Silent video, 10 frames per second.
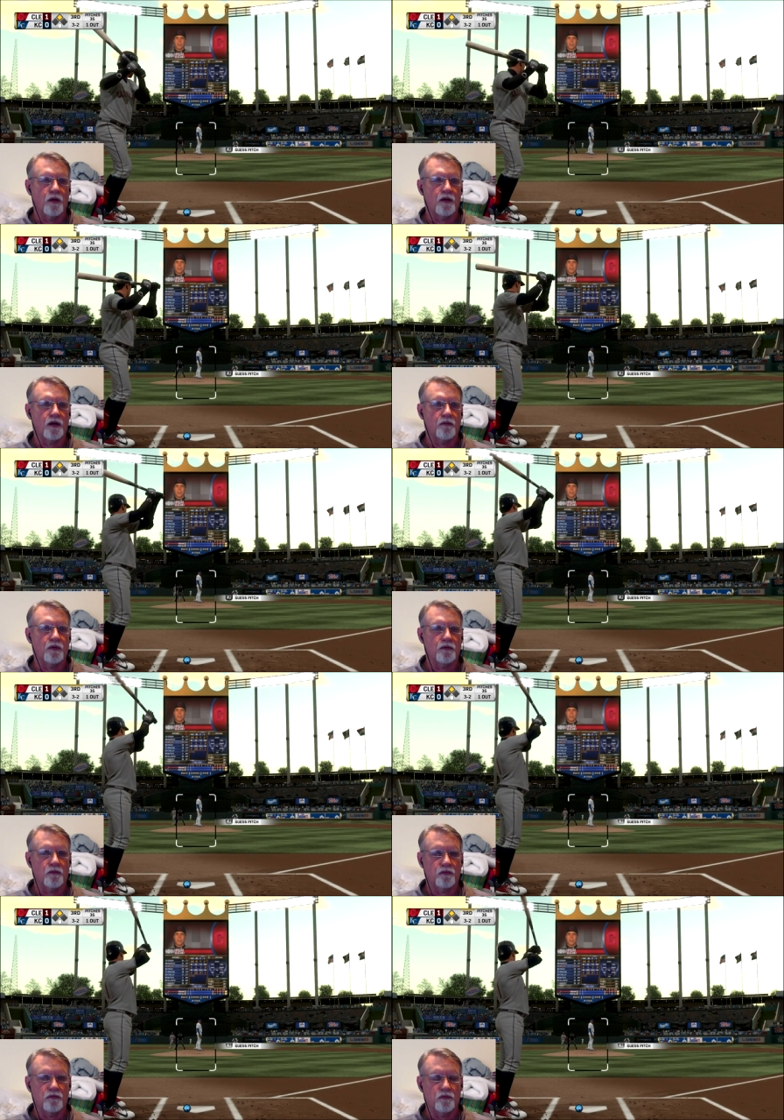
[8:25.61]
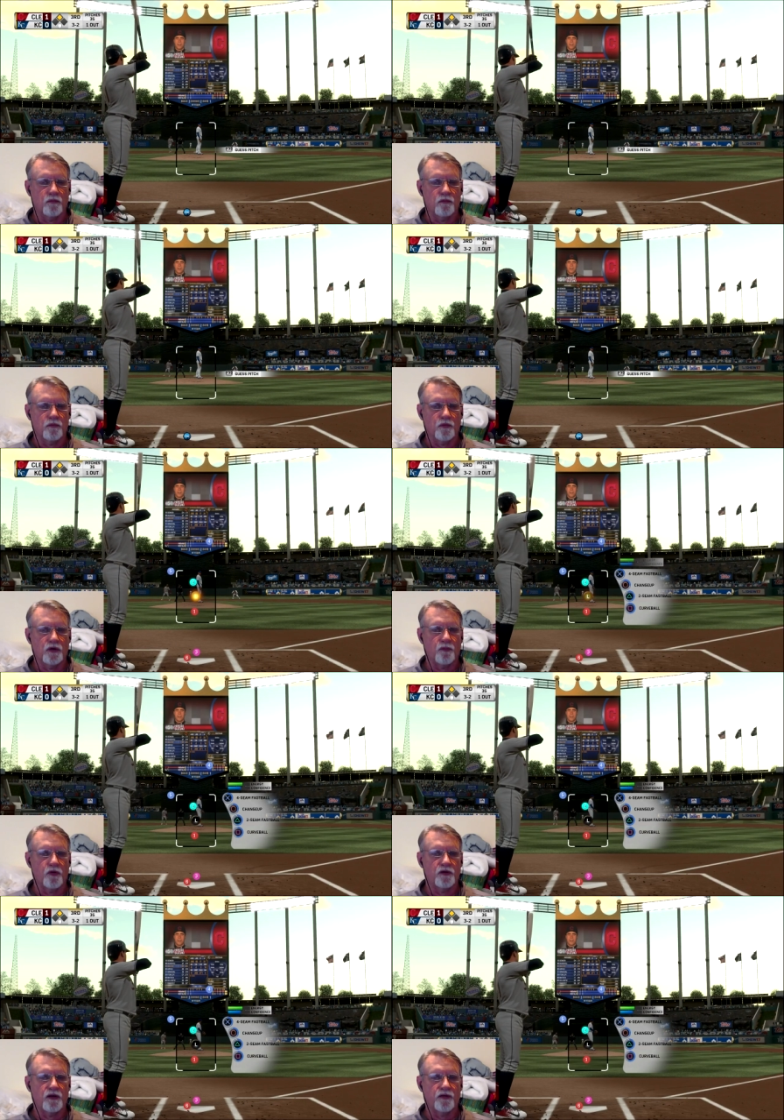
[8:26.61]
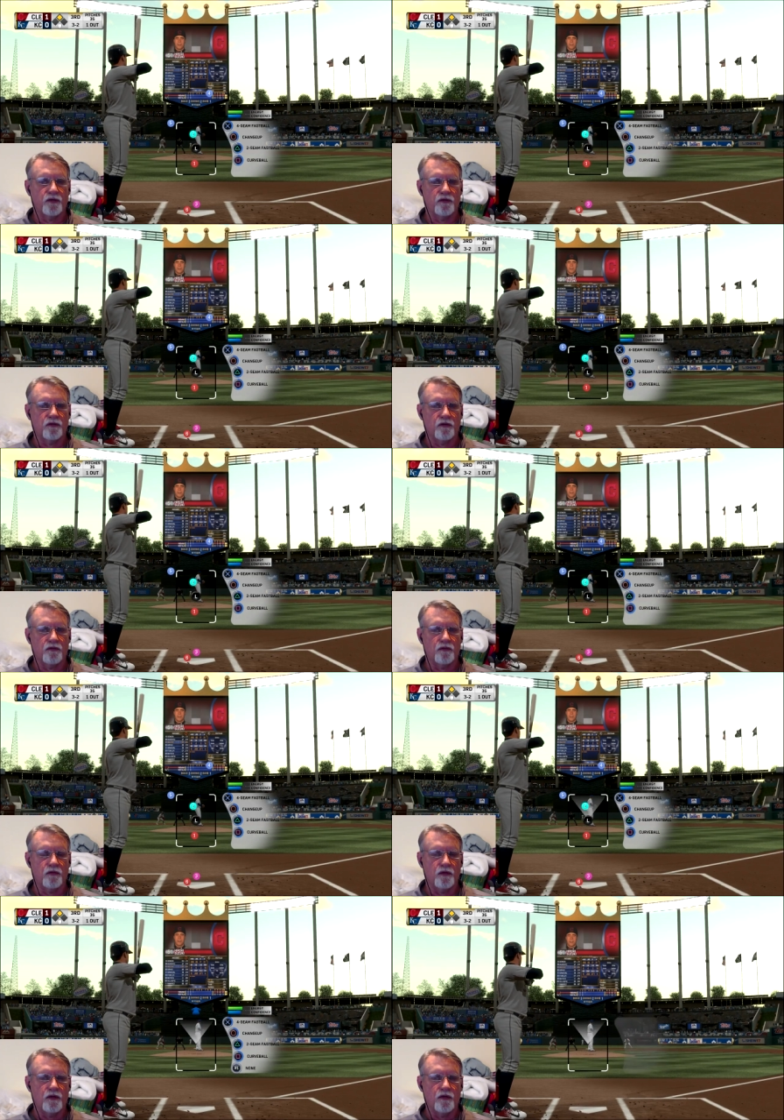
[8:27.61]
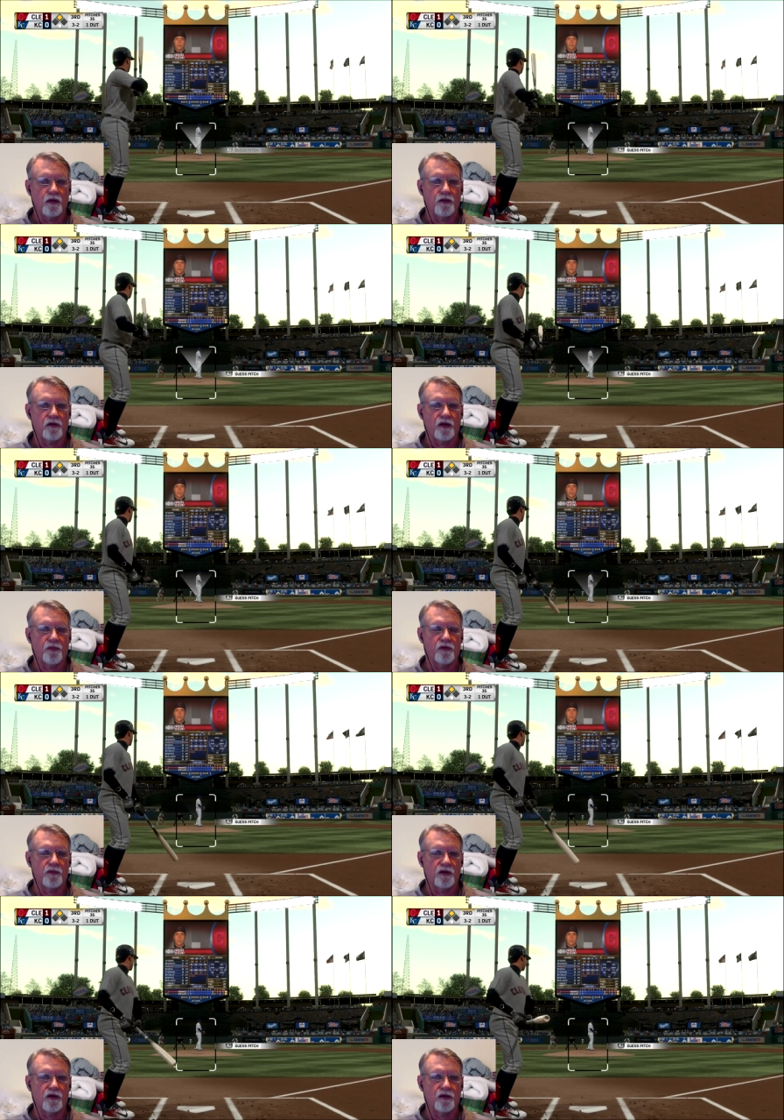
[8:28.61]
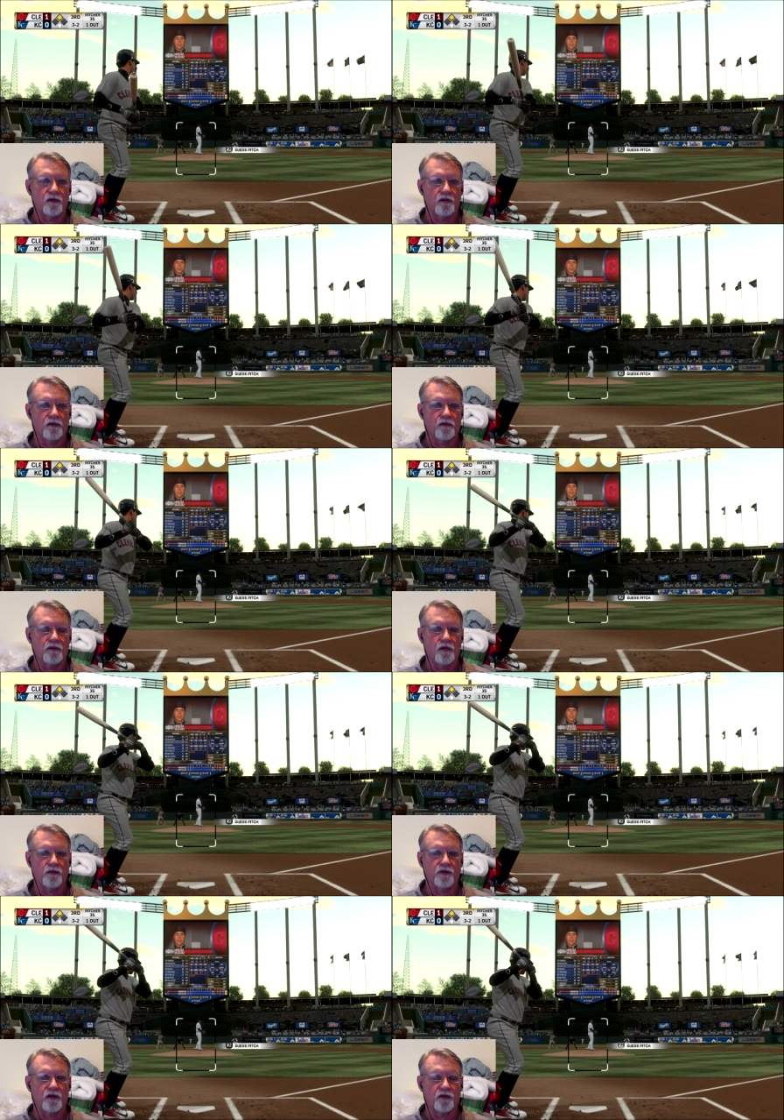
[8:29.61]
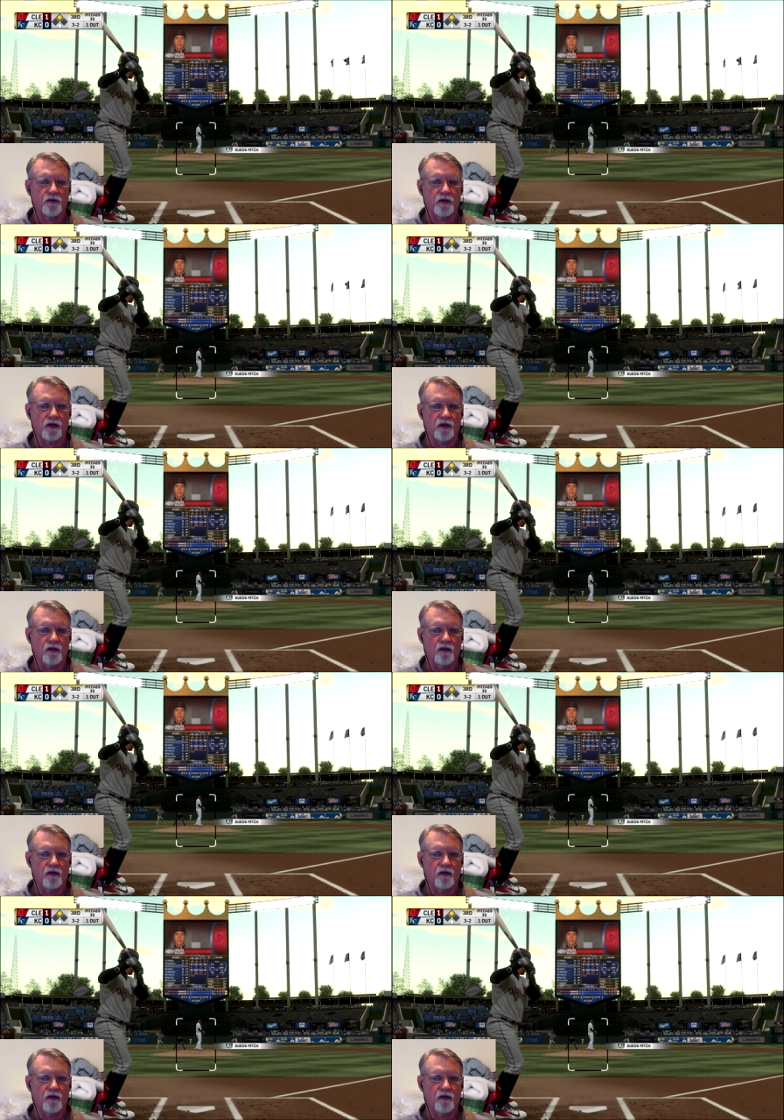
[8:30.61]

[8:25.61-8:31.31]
All right, well, we're up one to nothing. And they're not putting me on. Oh, it's only a third inning.